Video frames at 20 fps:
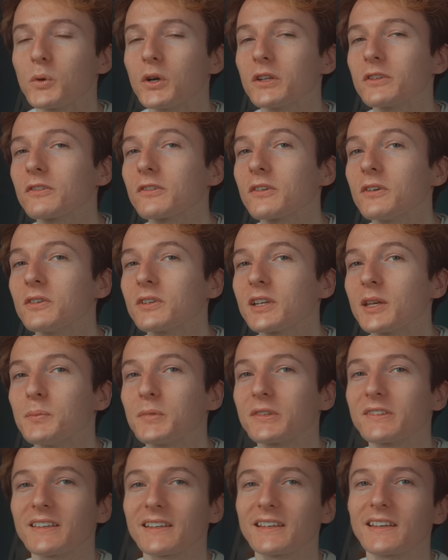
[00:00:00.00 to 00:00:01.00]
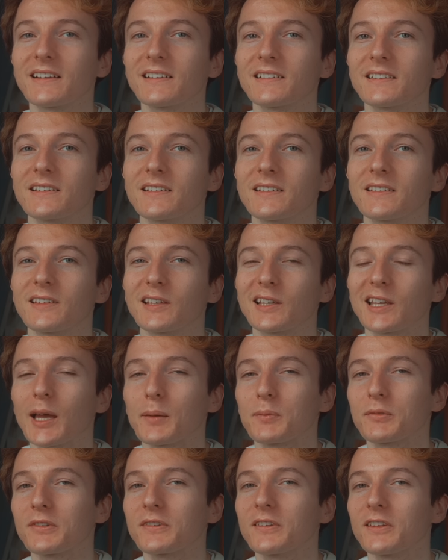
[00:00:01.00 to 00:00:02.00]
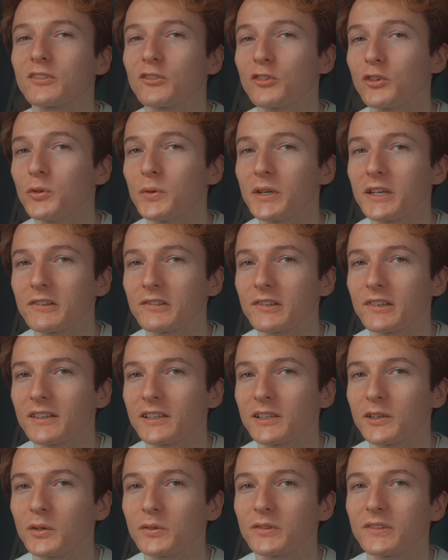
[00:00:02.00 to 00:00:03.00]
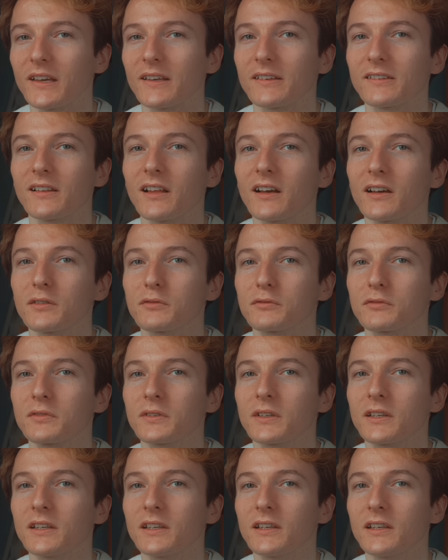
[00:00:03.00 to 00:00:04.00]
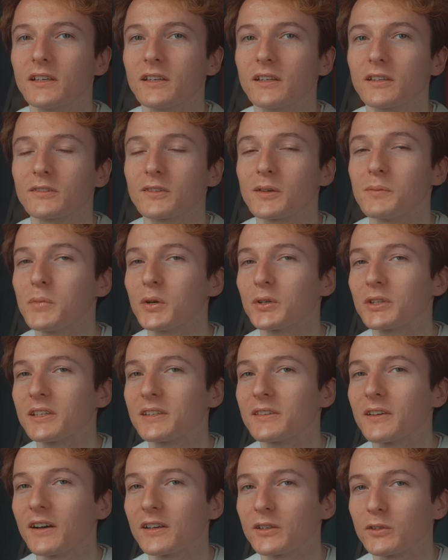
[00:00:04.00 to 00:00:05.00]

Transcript: one song in particular that captured this new era in Gotye's life, Somebody That I